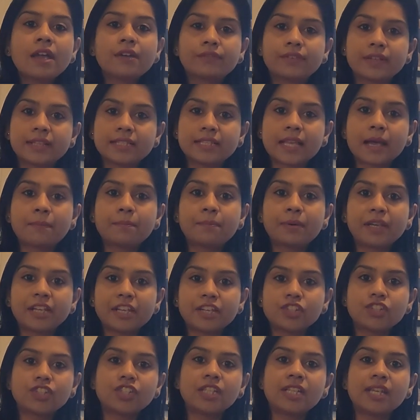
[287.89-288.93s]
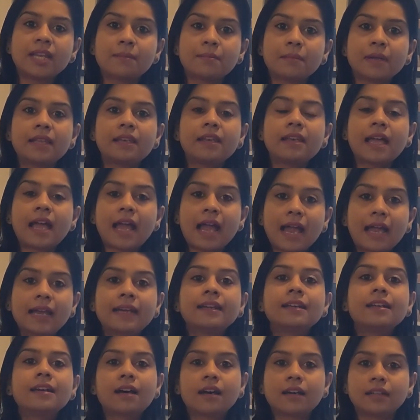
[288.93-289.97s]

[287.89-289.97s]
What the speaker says: for example, HTML and